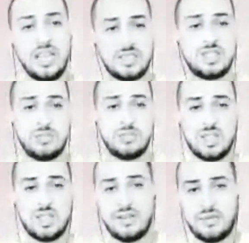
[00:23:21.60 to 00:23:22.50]
let's
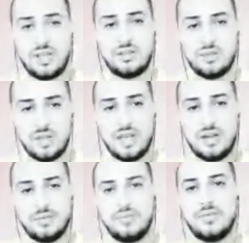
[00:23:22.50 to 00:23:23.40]
Jumpstart Africa
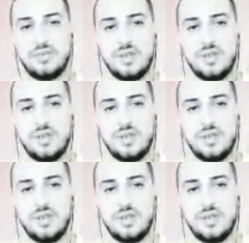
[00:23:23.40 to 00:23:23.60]
together.